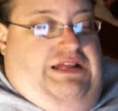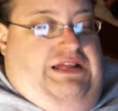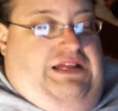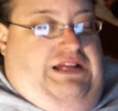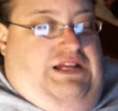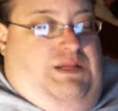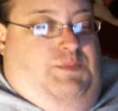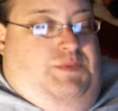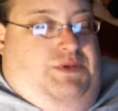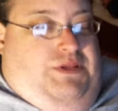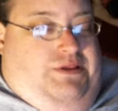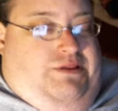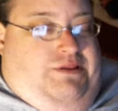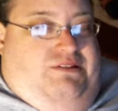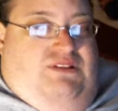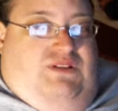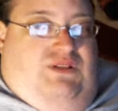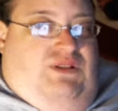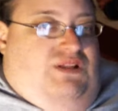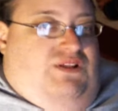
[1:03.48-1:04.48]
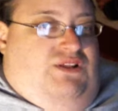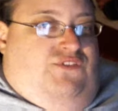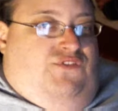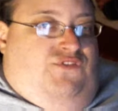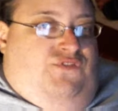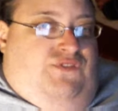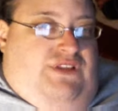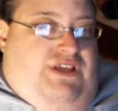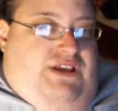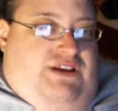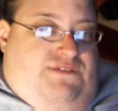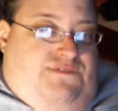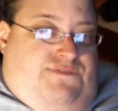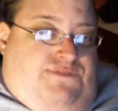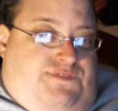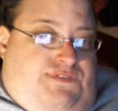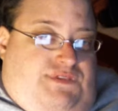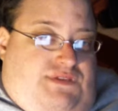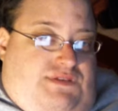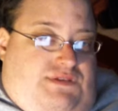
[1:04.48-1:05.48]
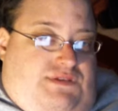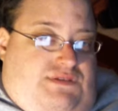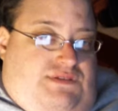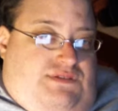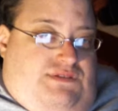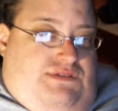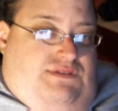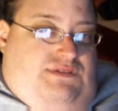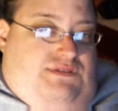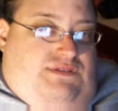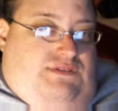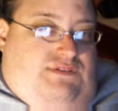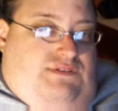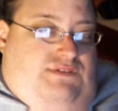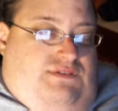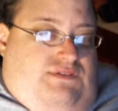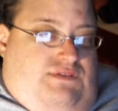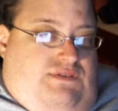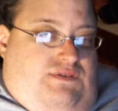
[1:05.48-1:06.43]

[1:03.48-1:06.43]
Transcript: I may get a little flack for this,